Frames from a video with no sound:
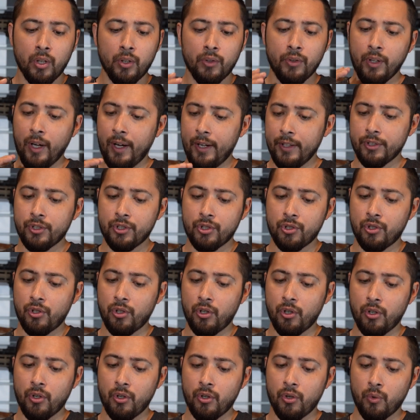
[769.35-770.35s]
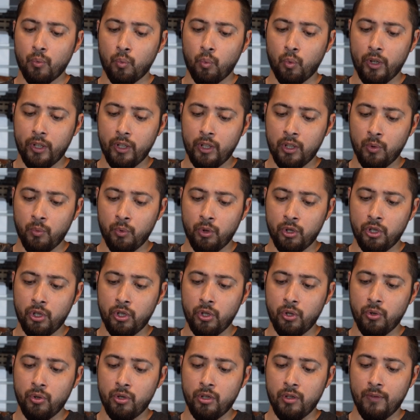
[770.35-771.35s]
Not sure what you would
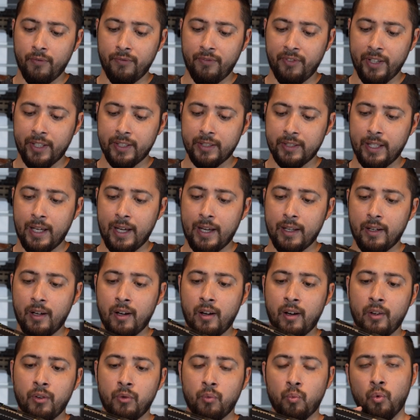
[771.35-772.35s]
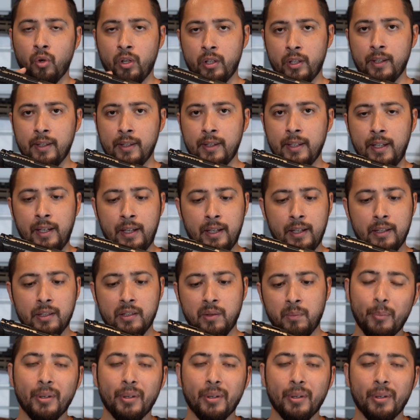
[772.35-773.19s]
do to fix that on one of these,